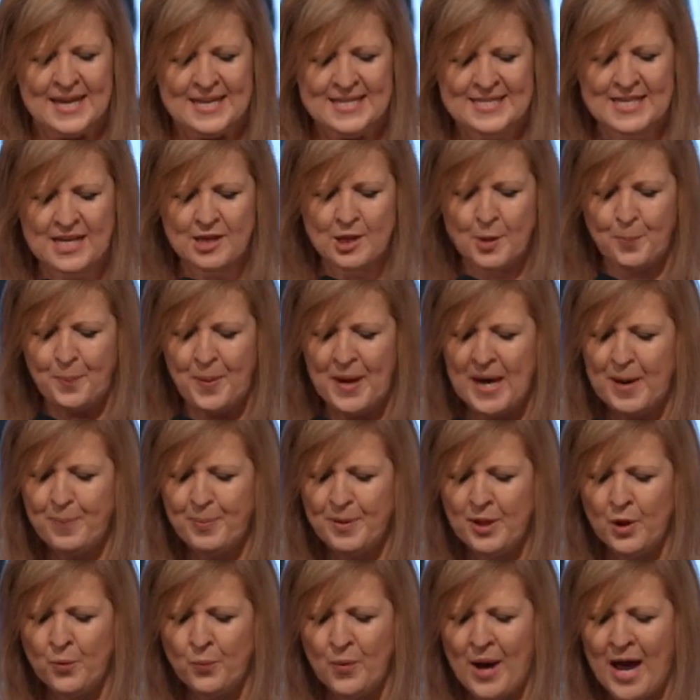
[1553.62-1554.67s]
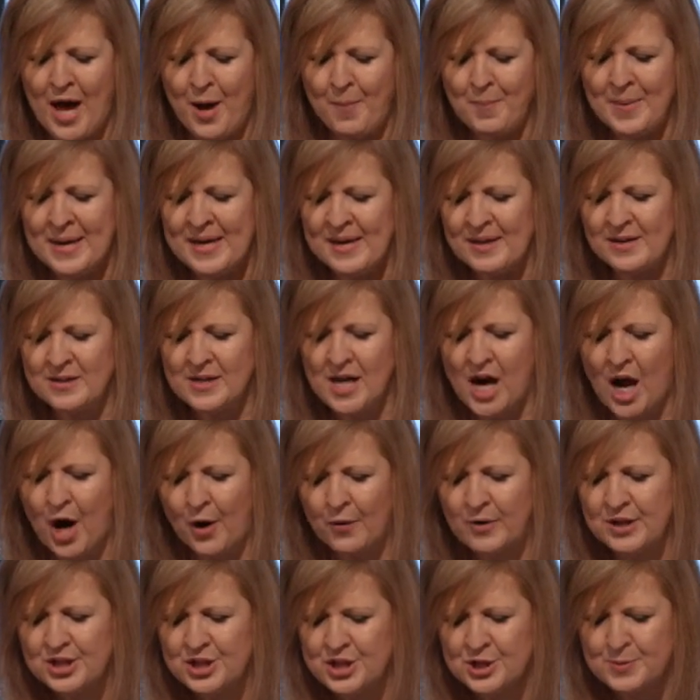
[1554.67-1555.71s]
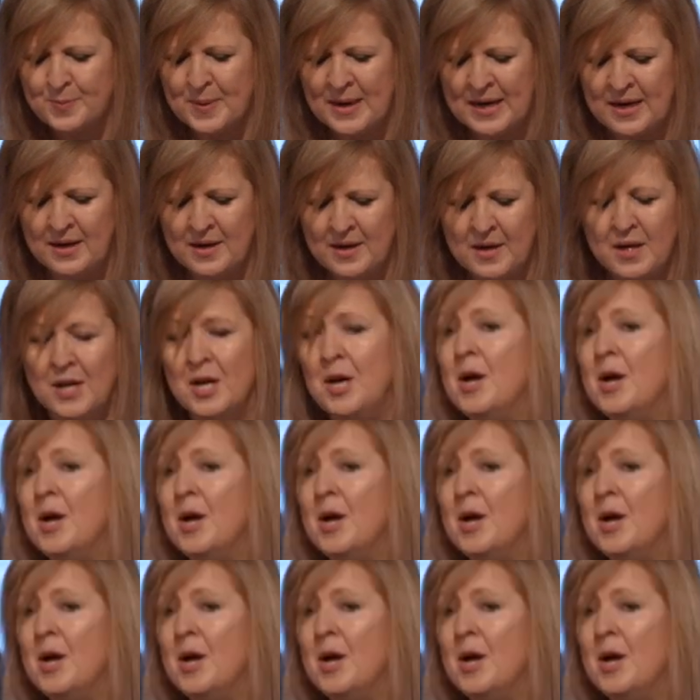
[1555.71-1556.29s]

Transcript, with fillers: See, the people around me encouraged me,